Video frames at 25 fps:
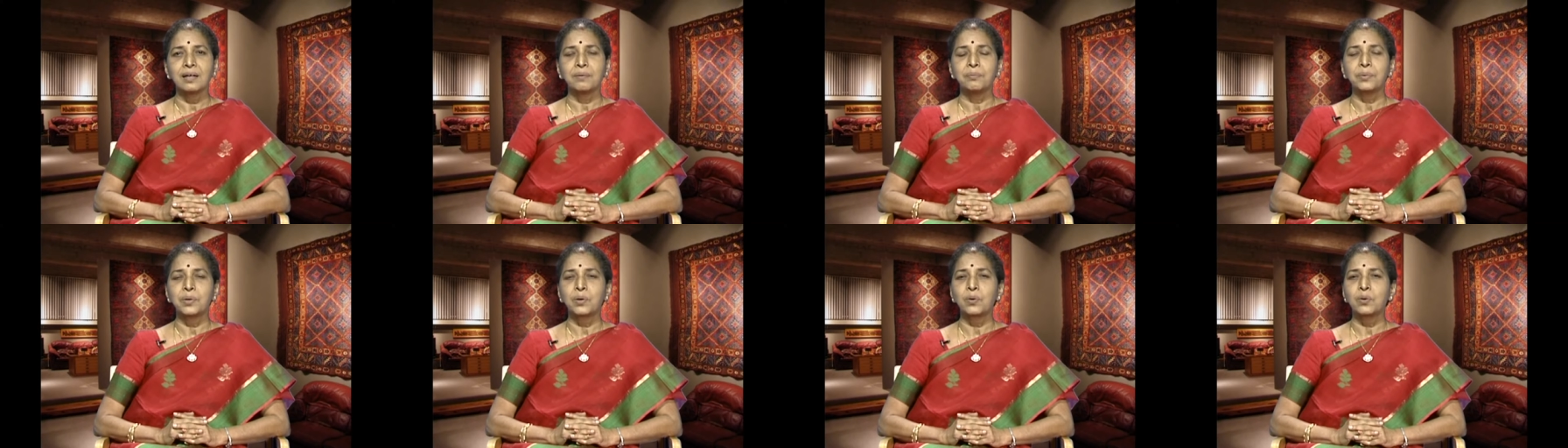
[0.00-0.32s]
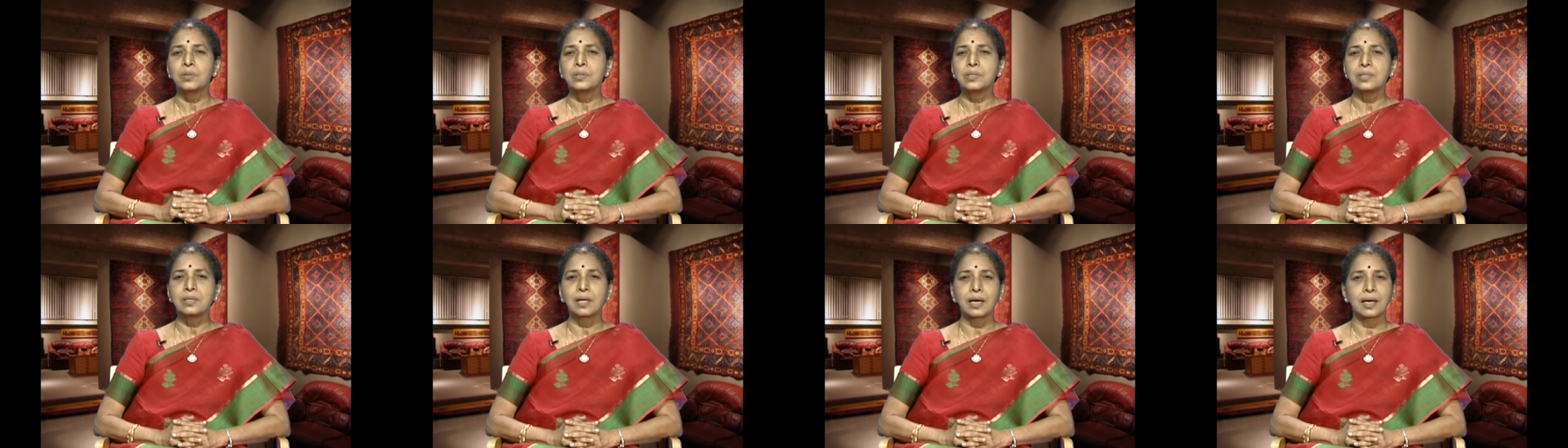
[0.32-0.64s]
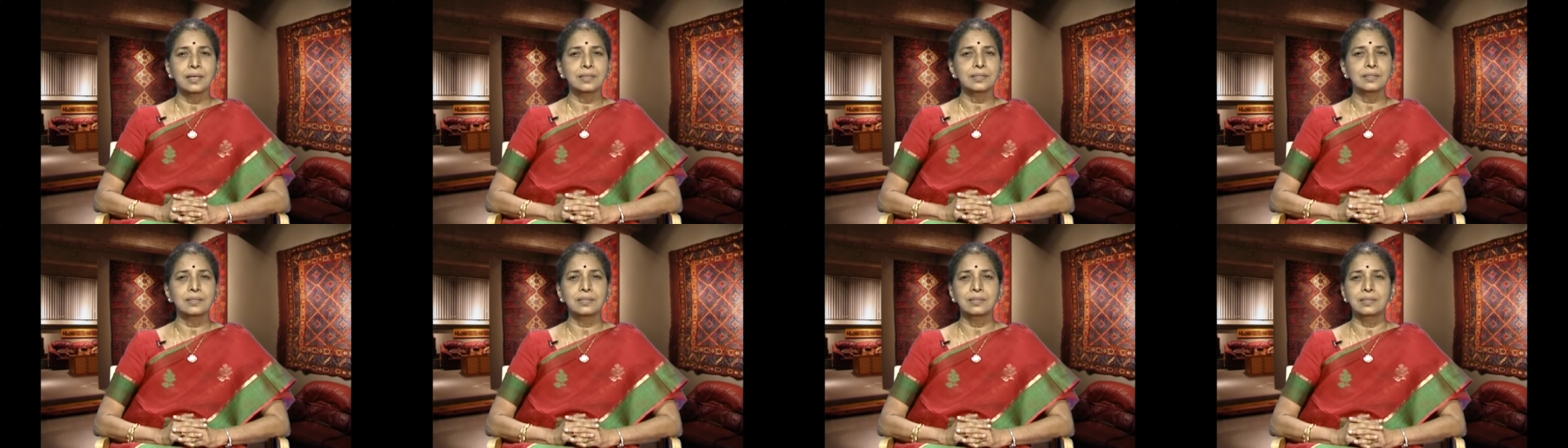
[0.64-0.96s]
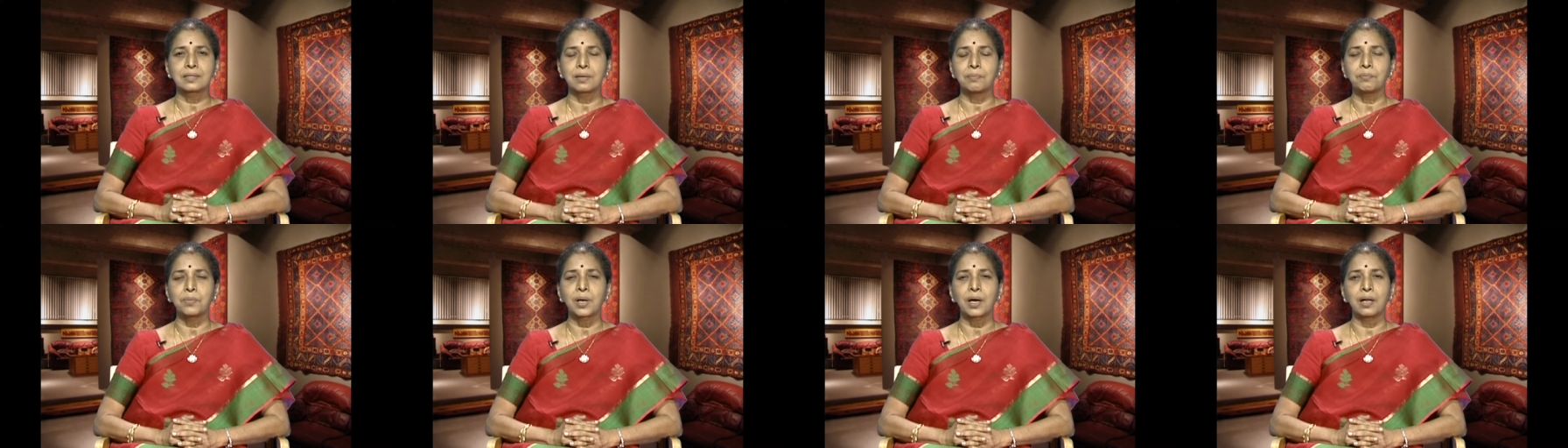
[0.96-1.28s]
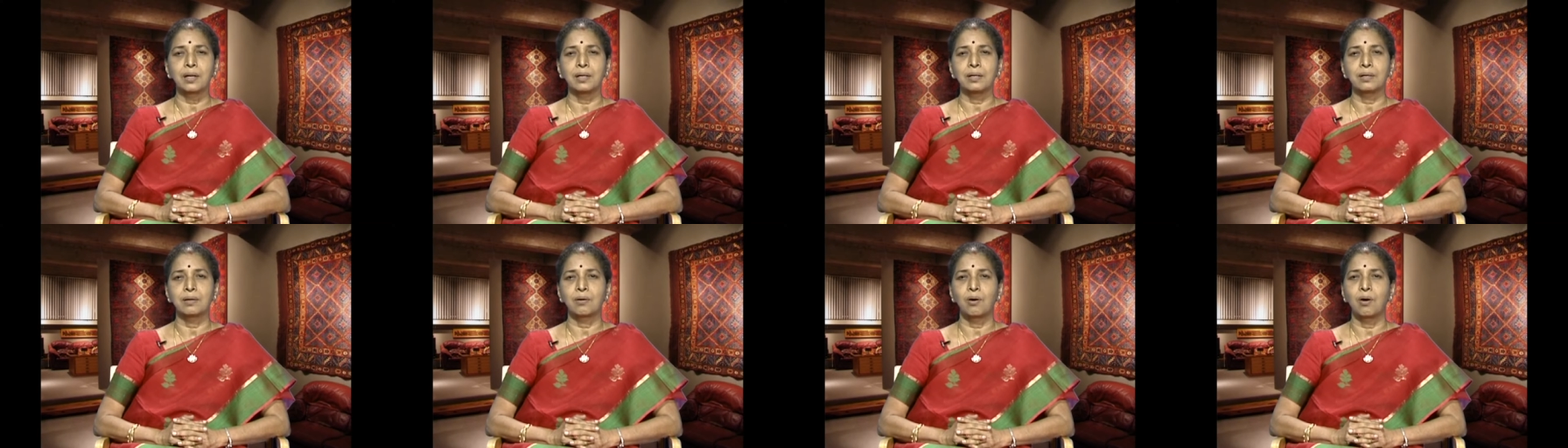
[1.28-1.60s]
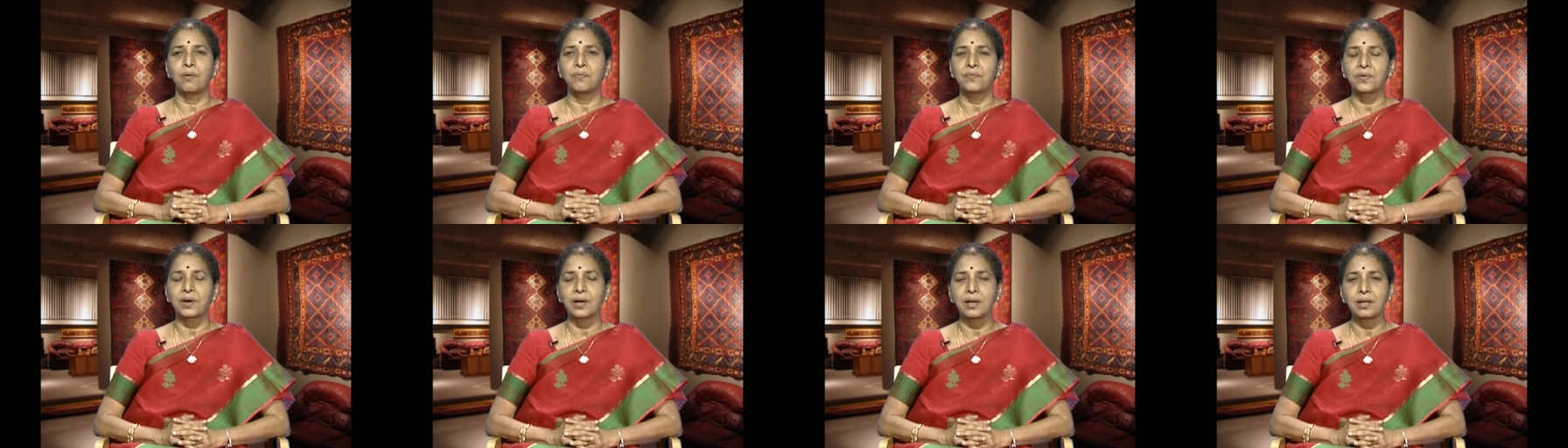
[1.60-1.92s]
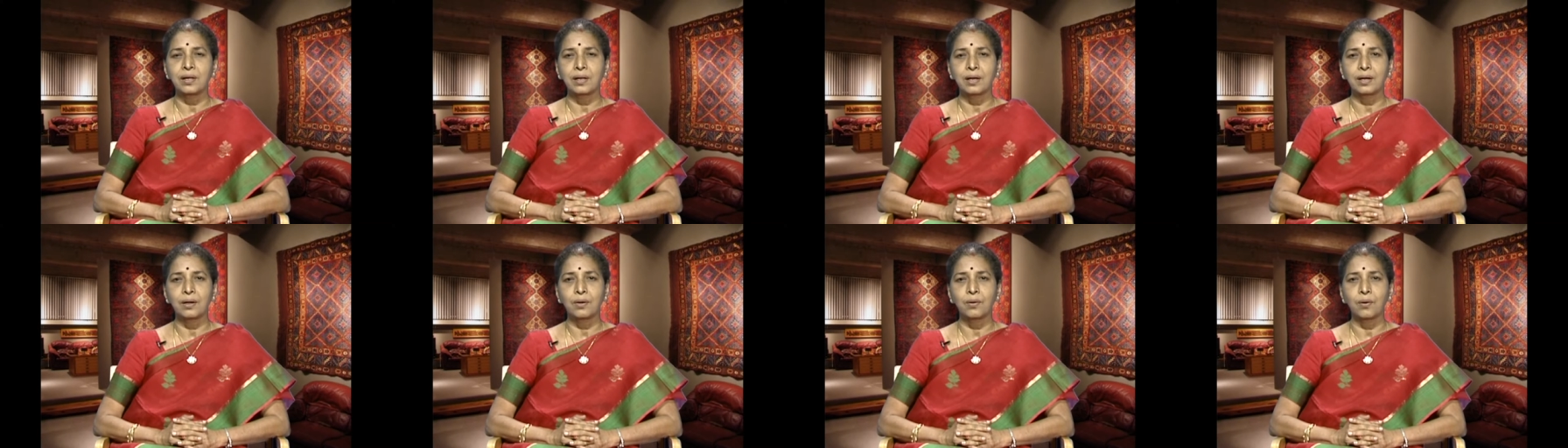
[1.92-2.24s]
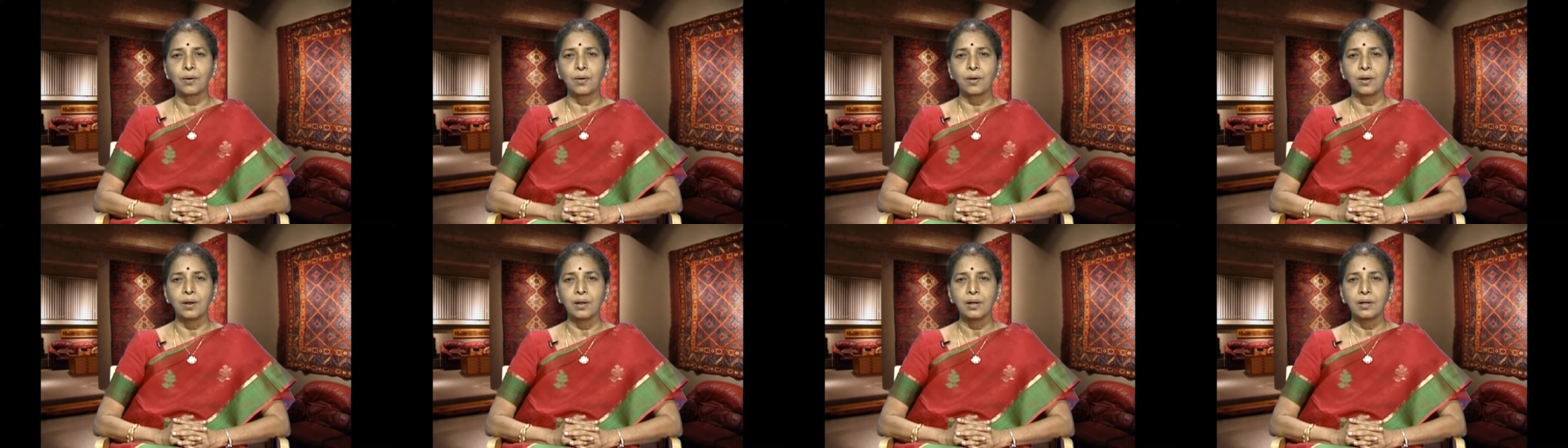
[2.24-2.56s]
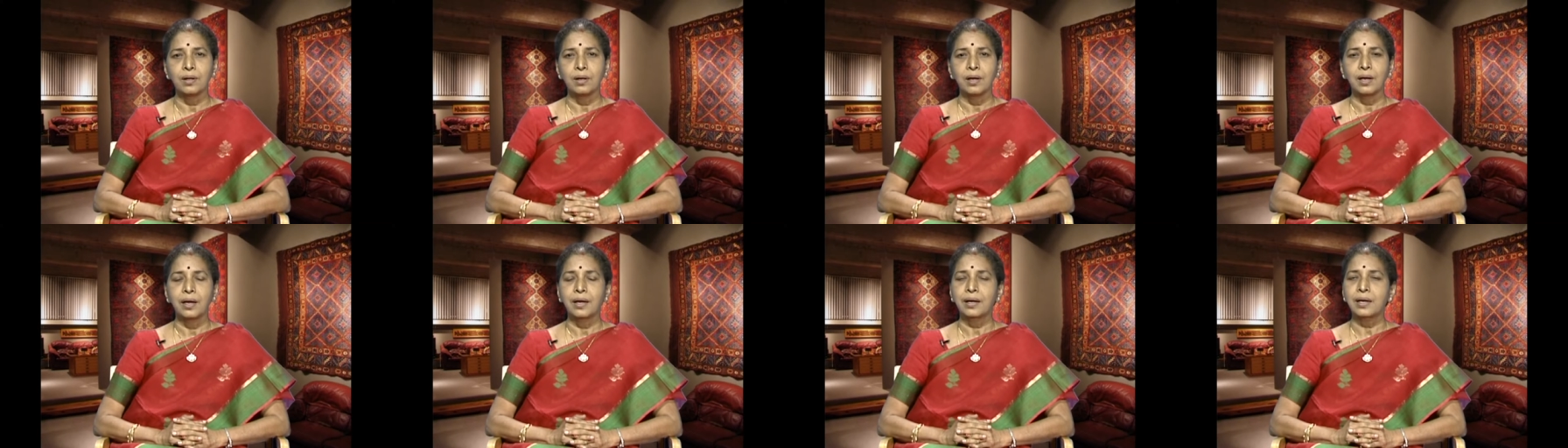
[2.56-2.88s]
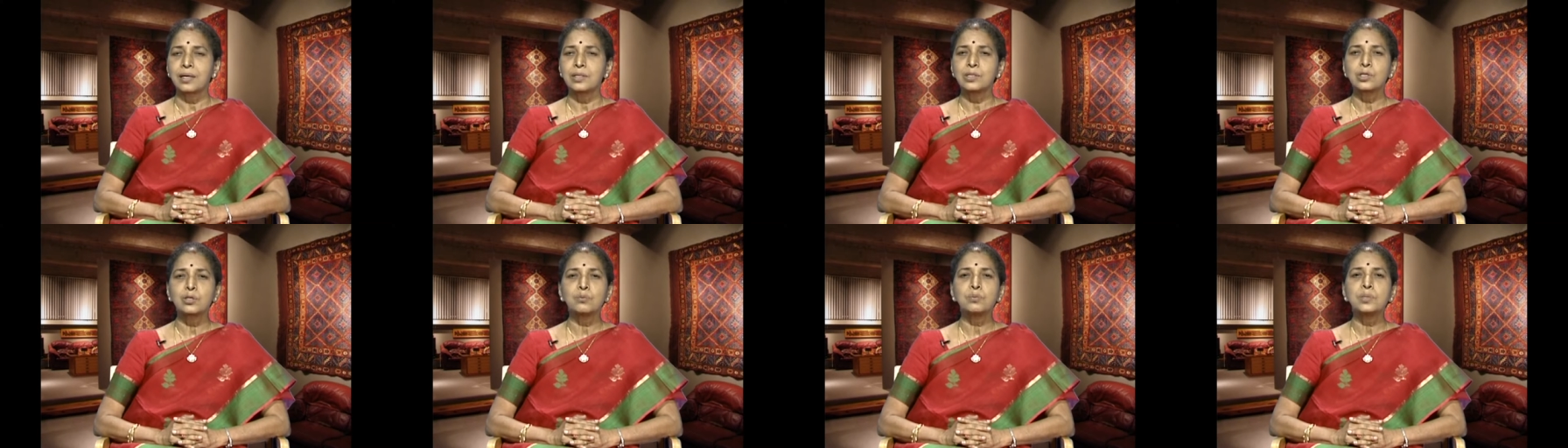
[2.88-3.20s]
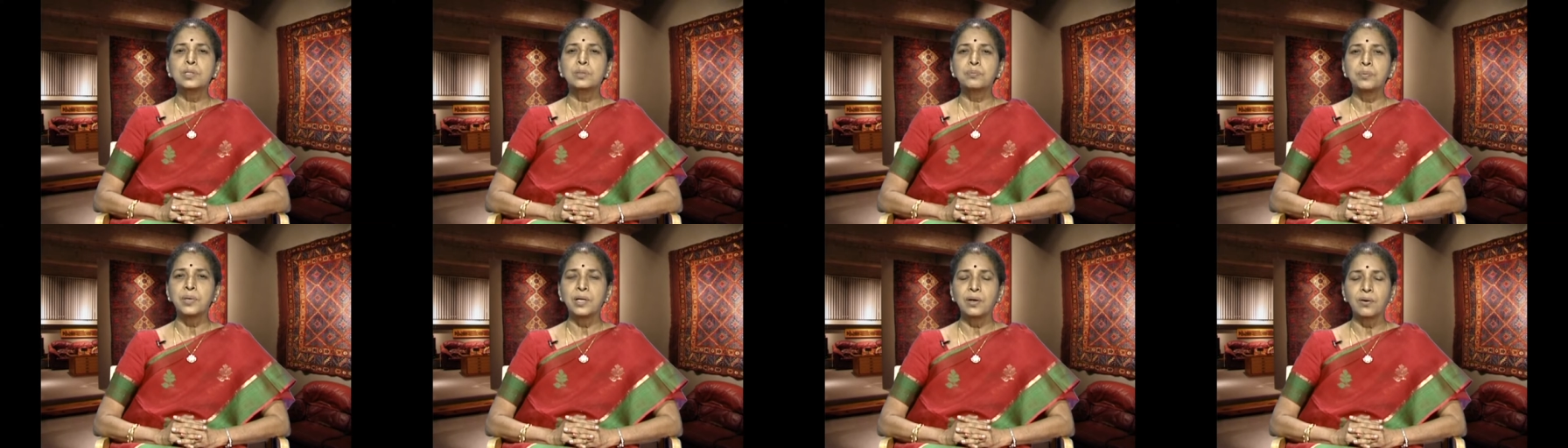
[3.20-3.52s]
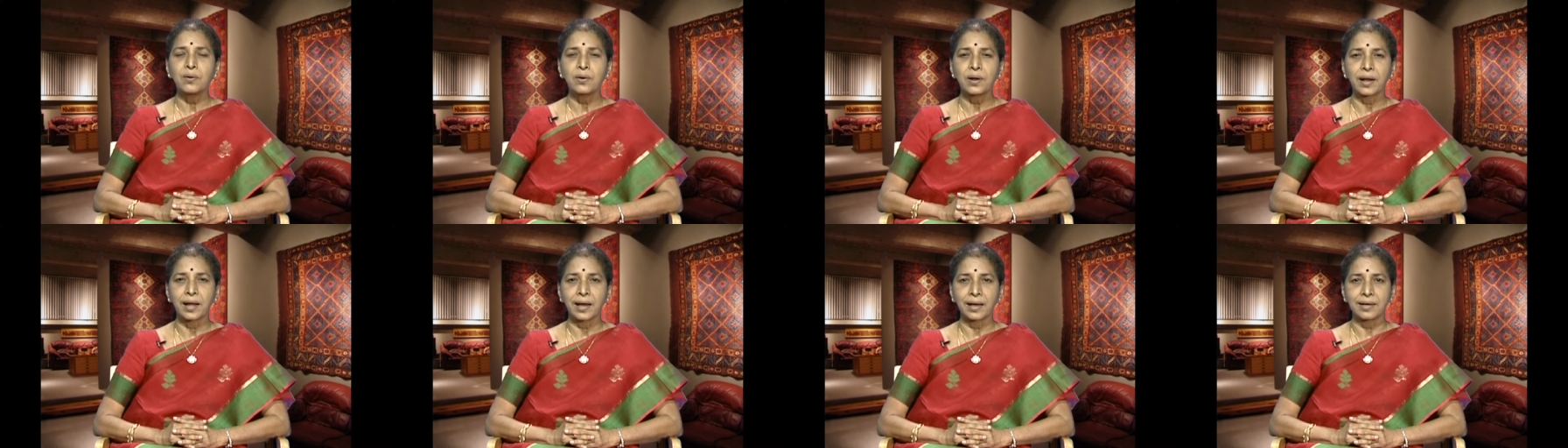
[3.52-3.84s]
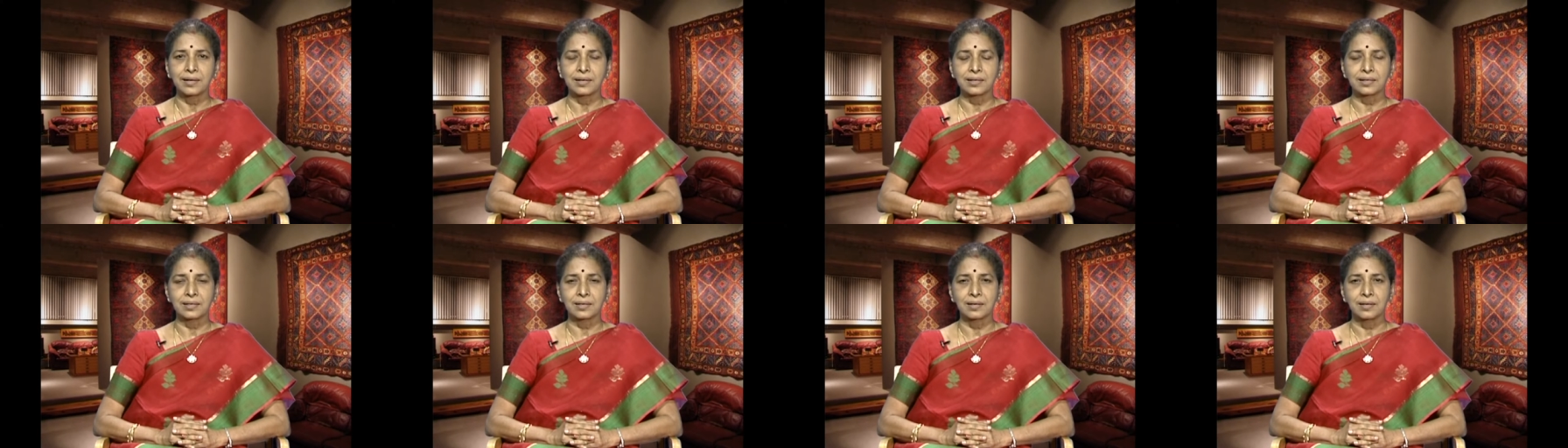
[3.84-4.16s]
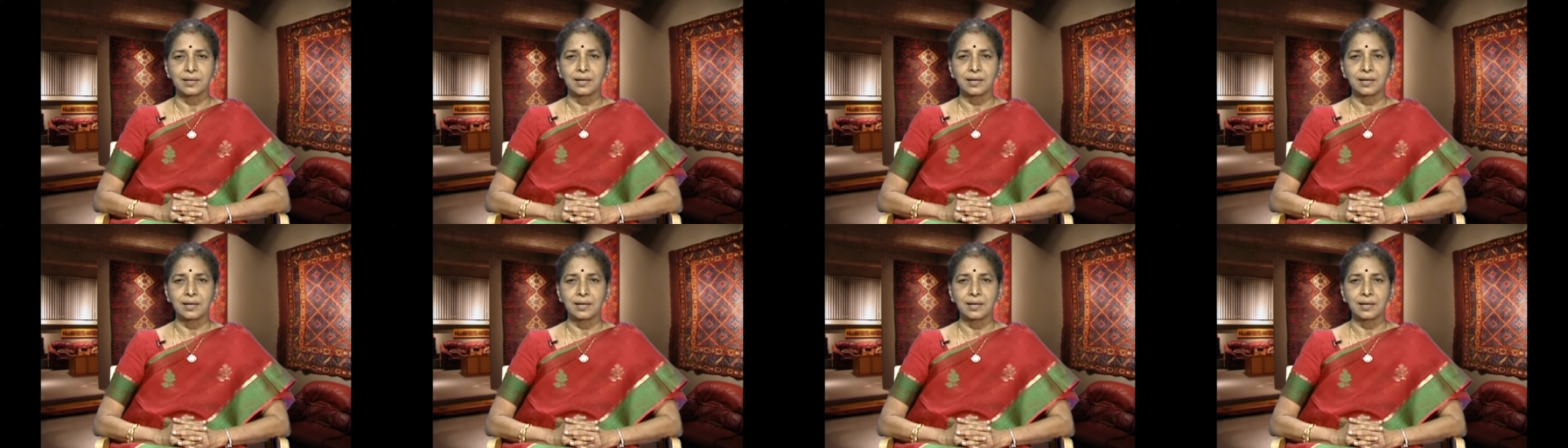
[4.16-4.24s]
because it has some color, off color and all, consumers may not like it.